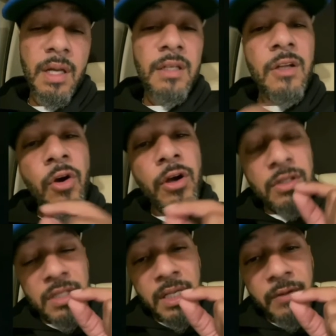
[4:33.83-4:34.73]
His
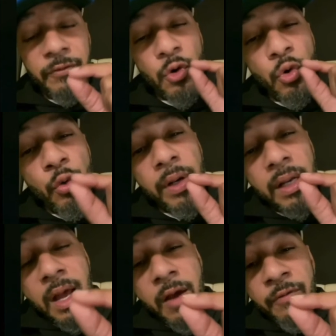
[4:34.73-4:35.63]
loyalty for who he
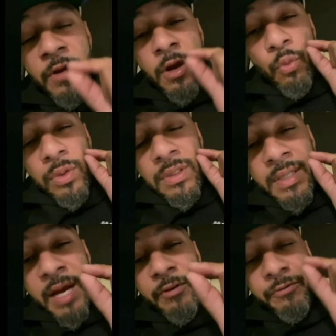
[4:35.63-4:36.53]
loved was
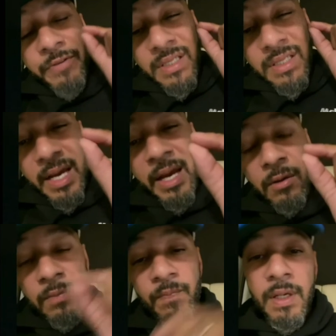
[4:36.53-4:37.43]
never for sale.